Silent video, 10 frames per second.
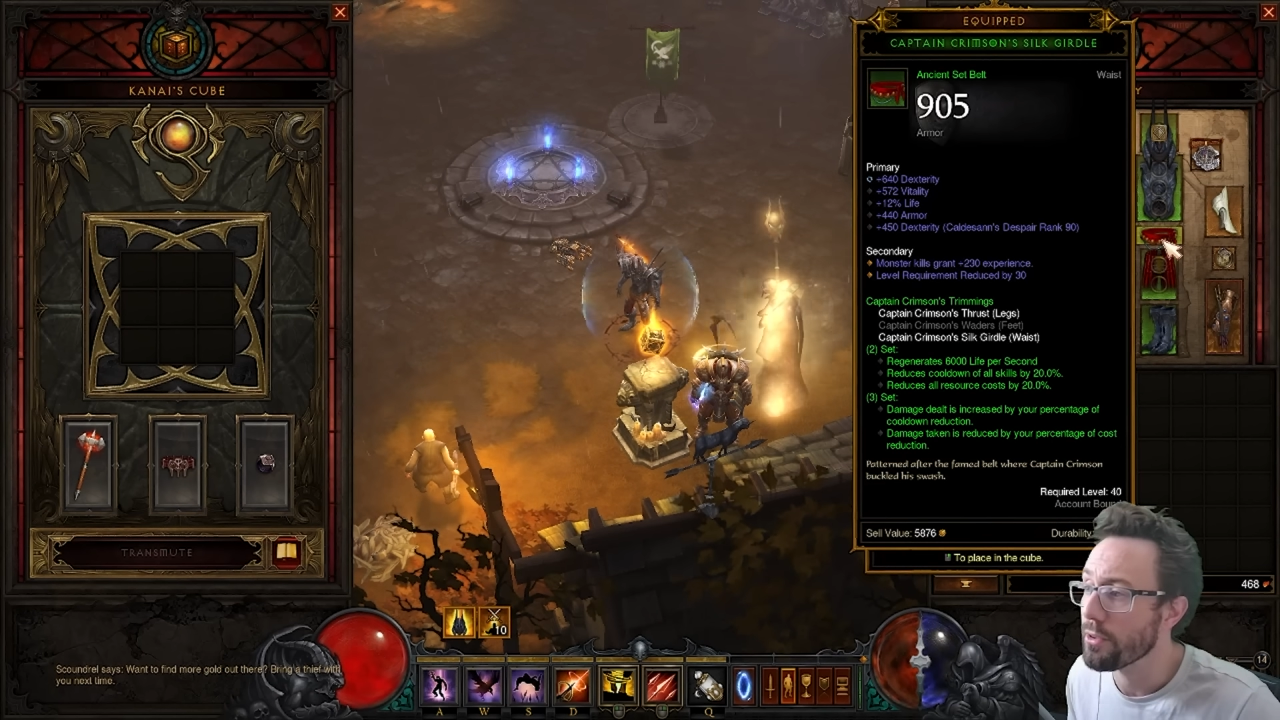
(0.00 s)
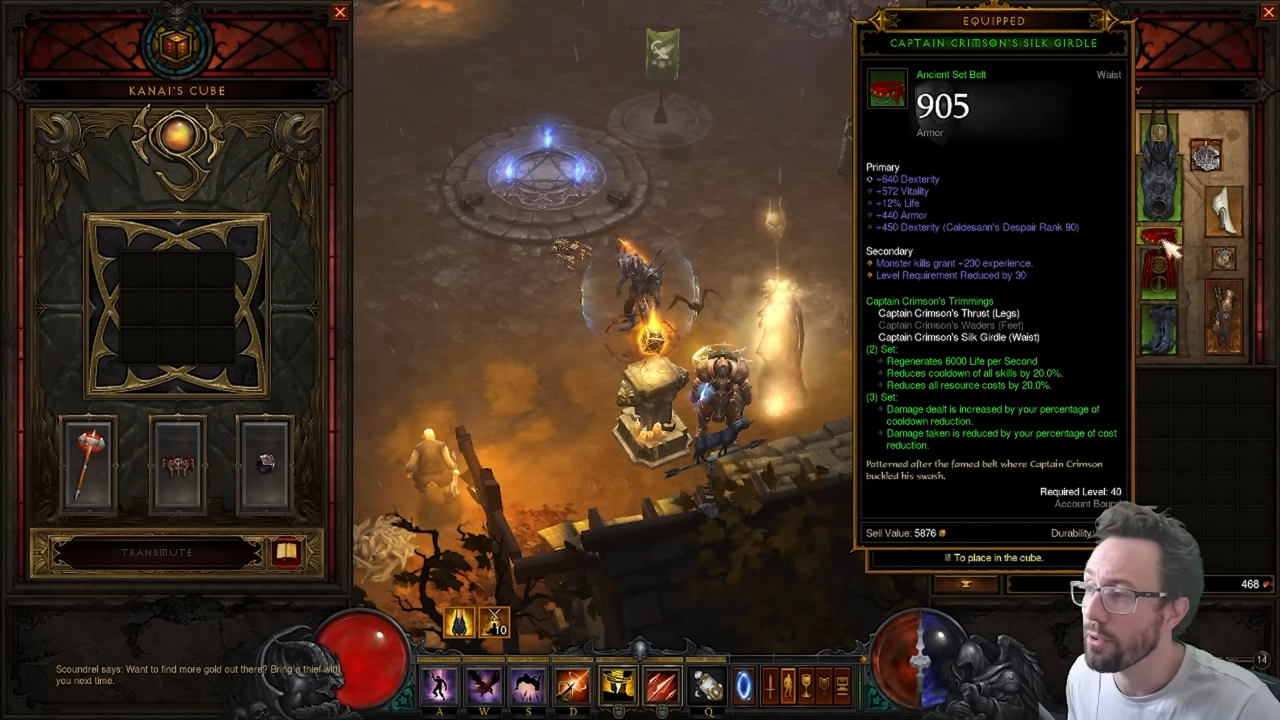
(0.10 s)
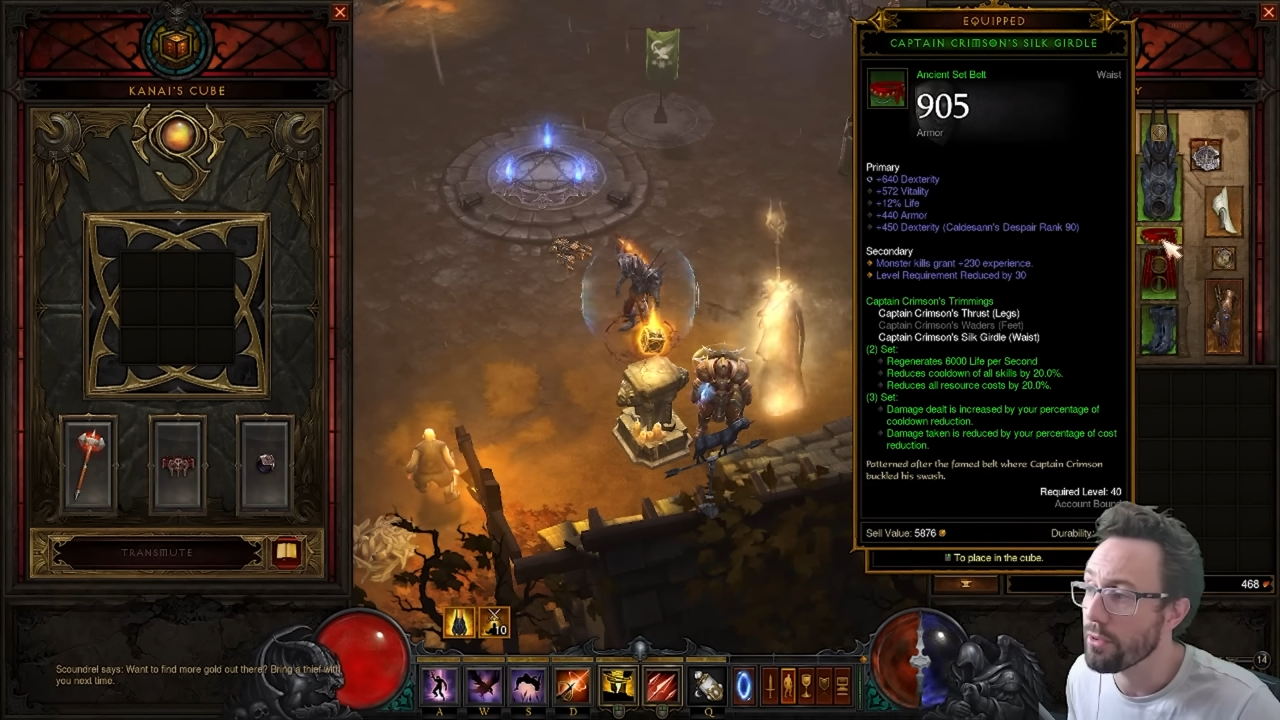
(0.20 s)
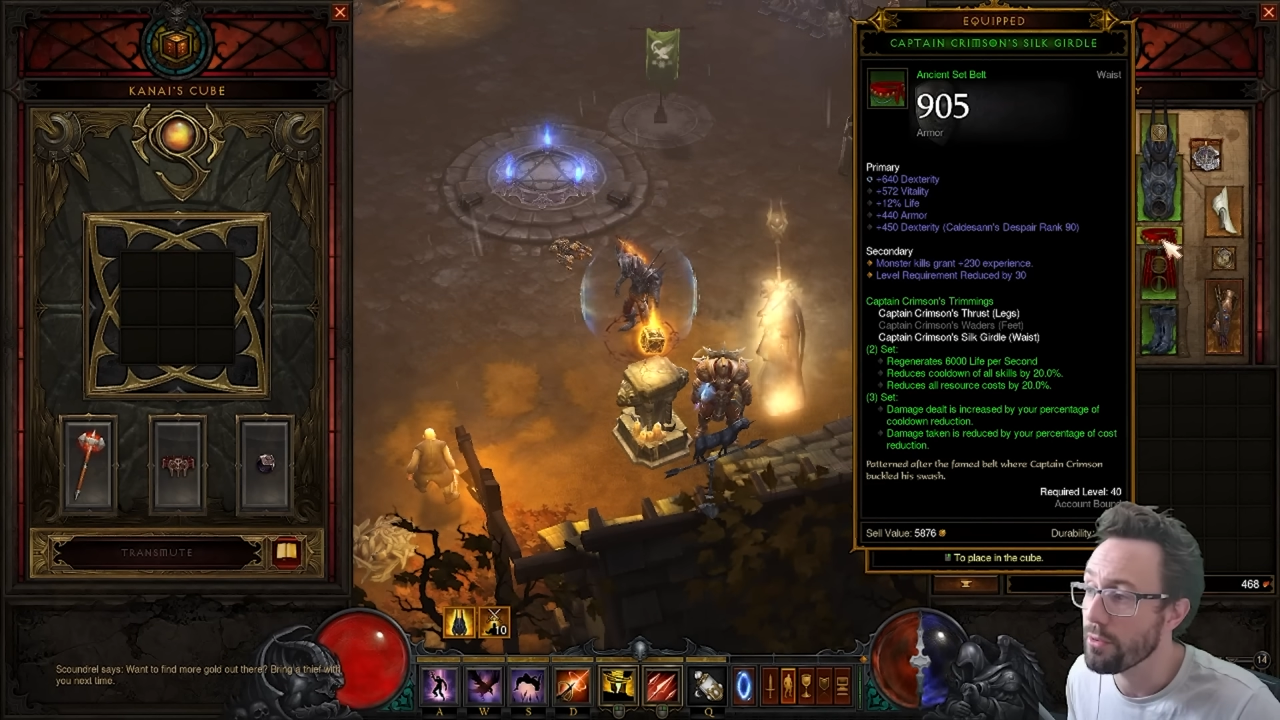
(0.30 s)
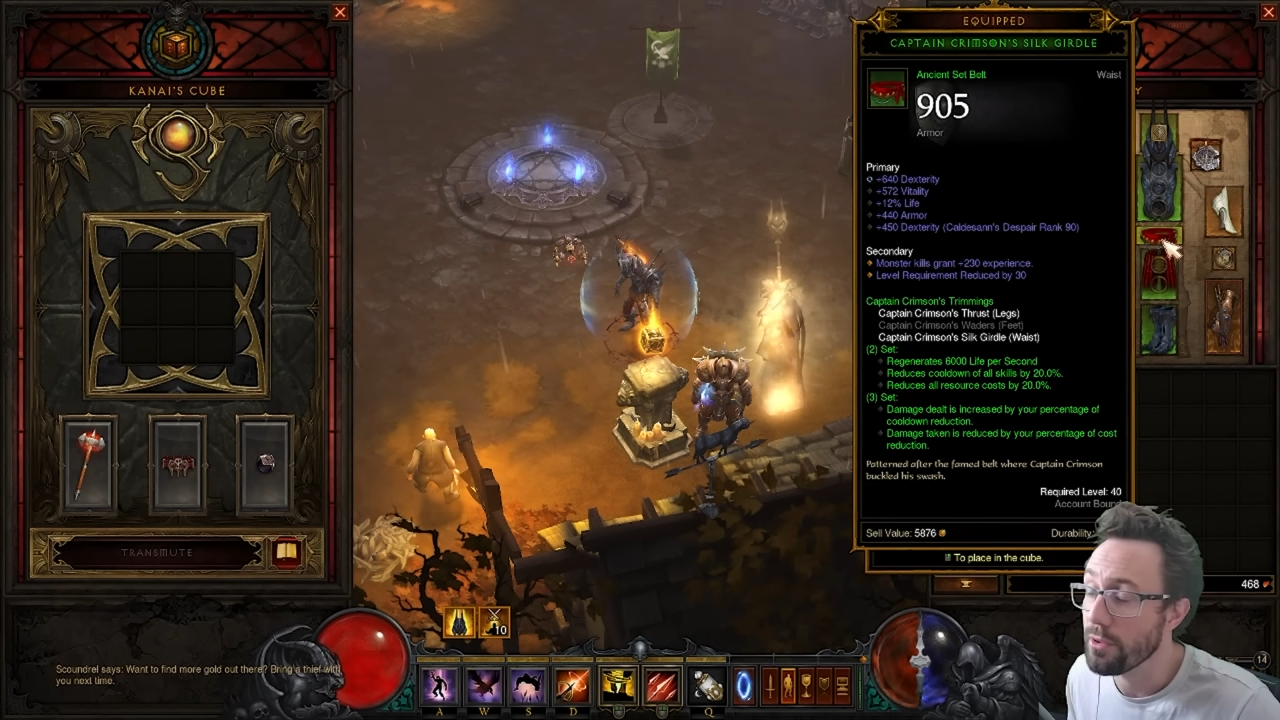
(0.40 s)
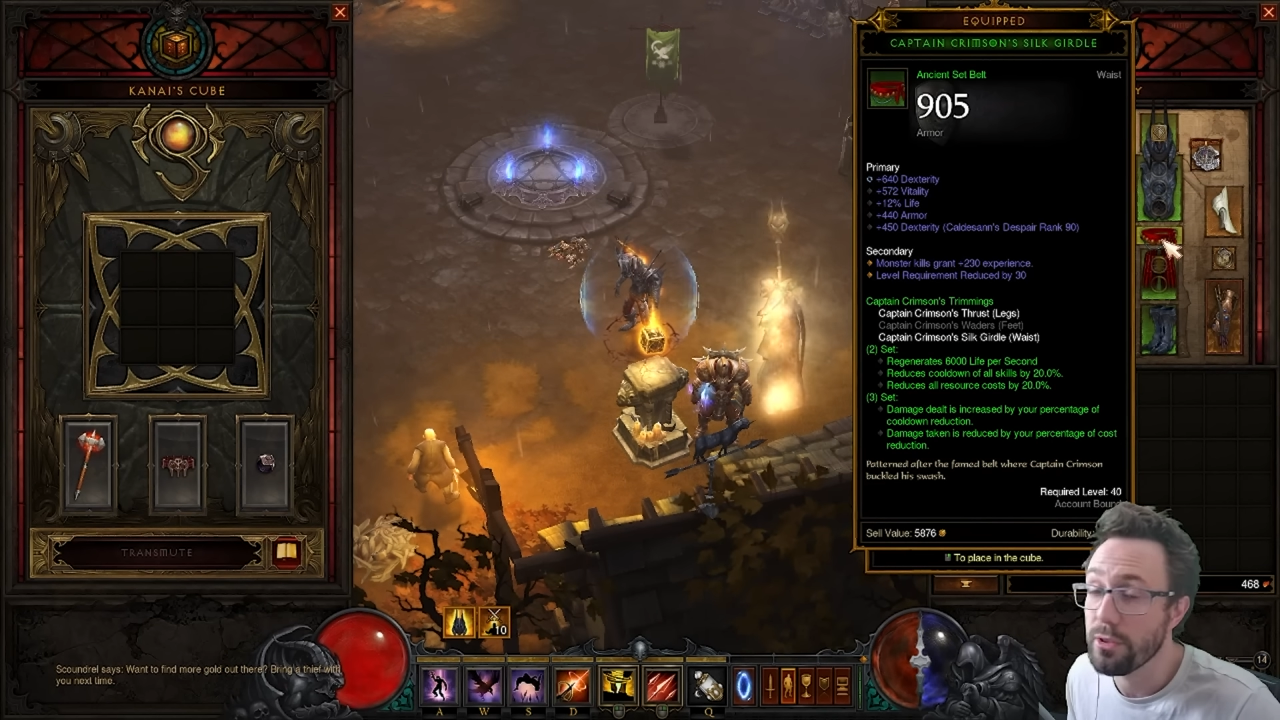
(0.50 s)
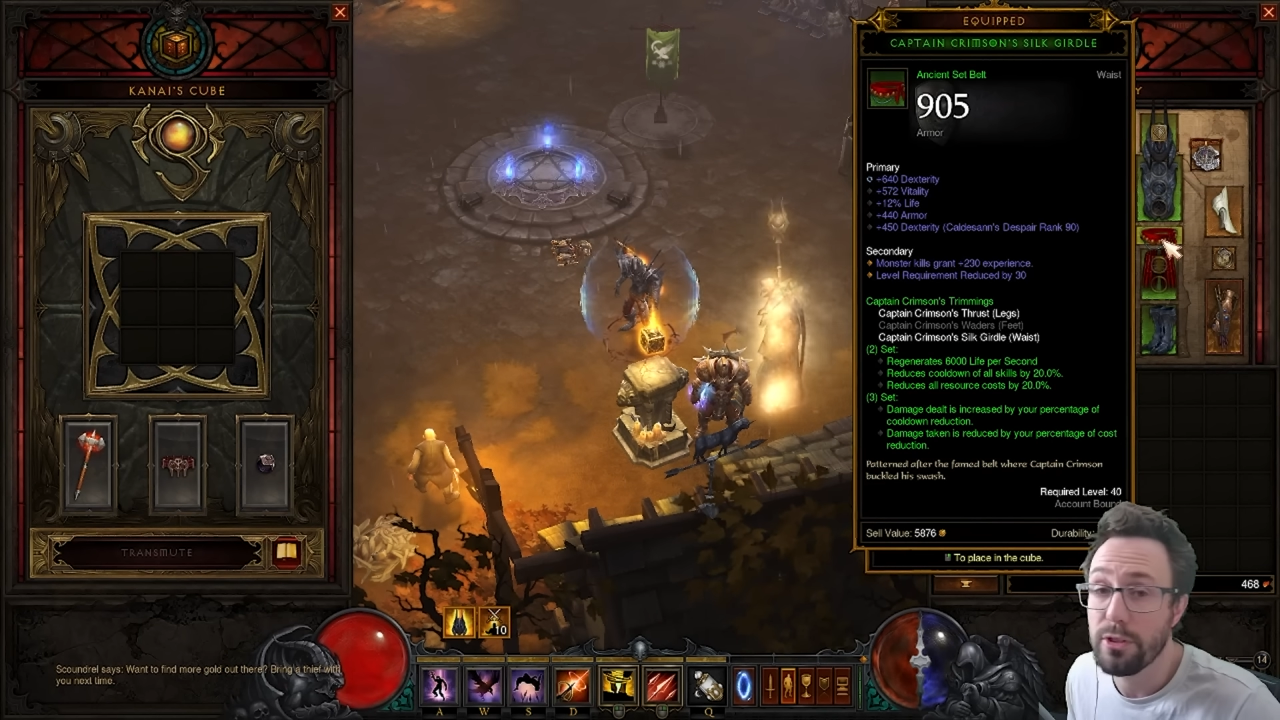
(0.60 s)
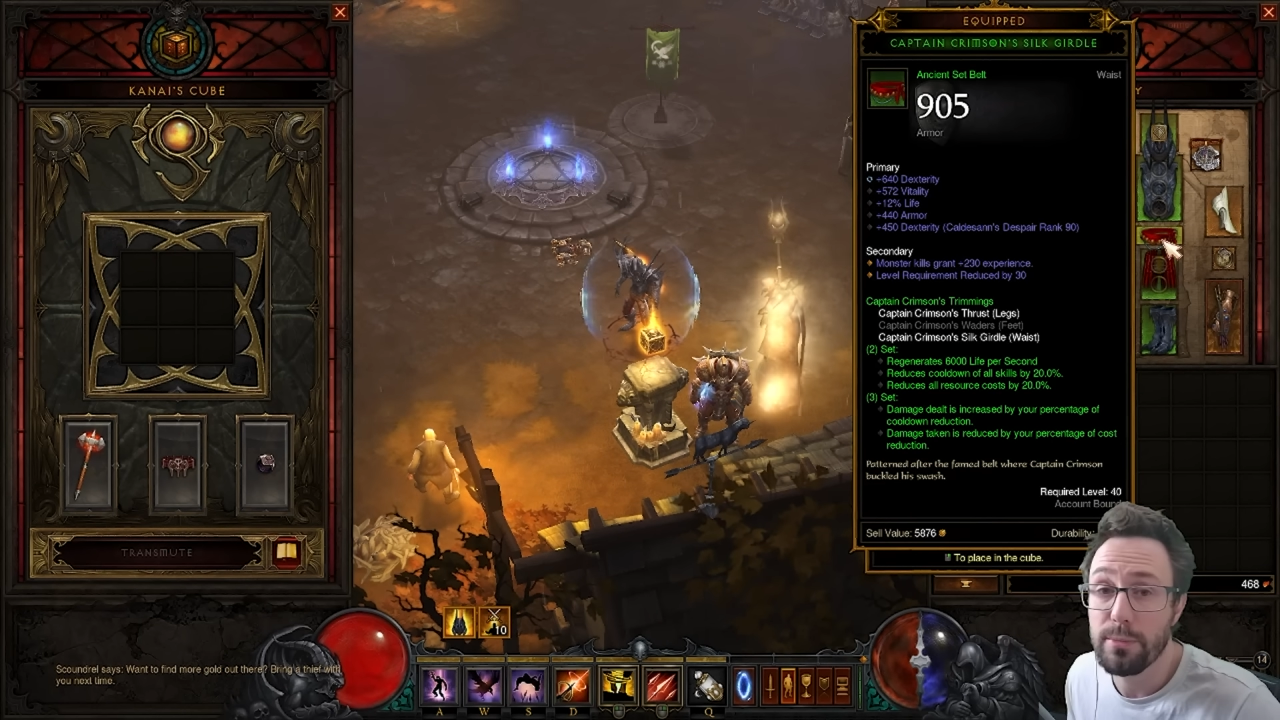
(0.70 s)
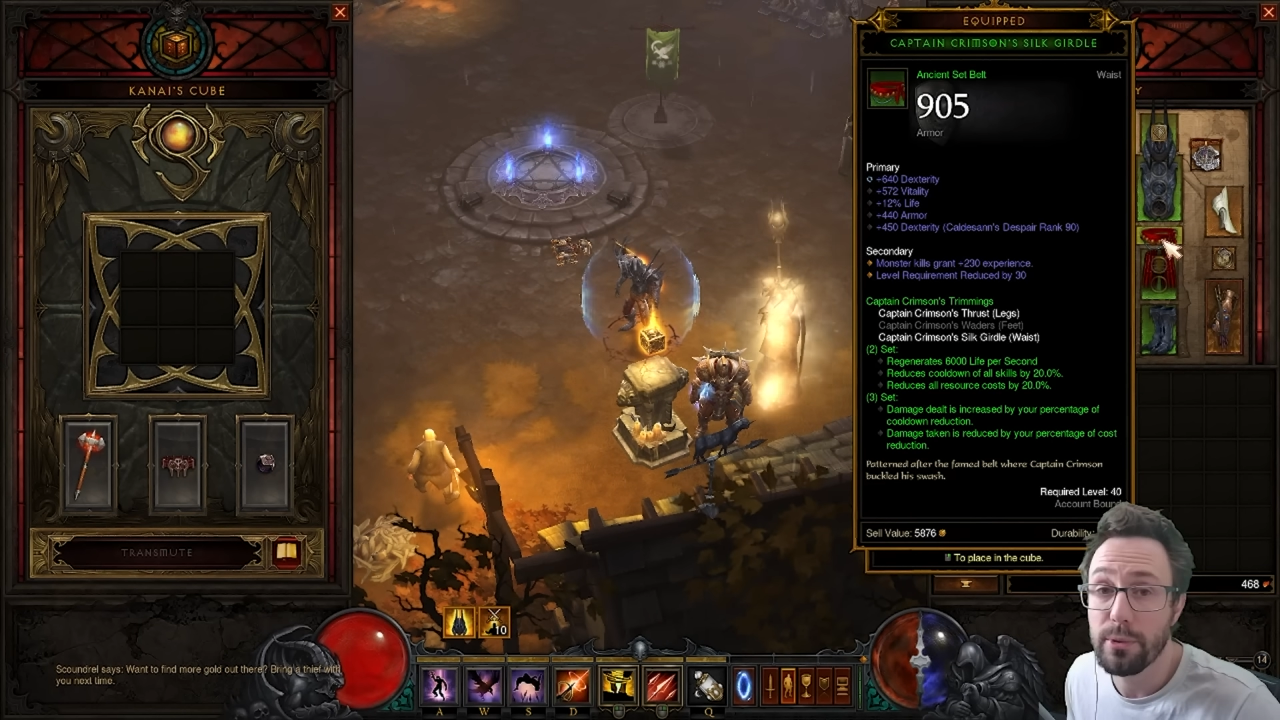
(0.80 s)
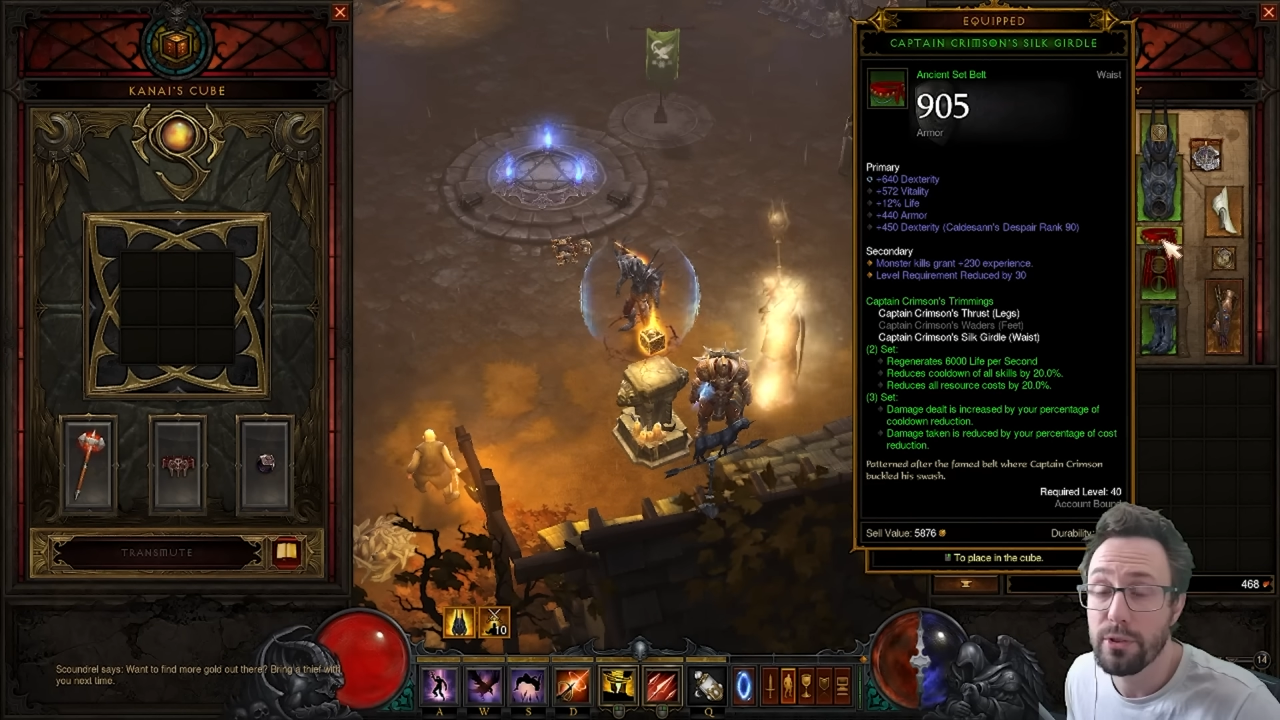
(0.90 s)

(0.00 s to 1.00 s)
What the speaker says: cost reduction is more